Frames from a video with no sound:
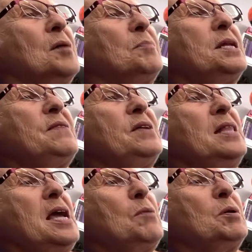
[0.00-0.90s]
But even
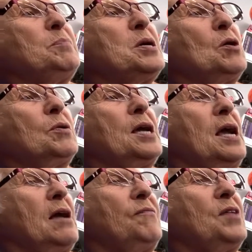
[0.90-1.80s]
they would be
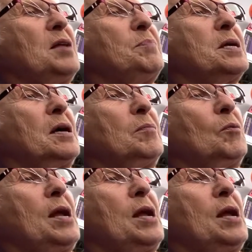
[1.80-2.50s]
okay if they'd become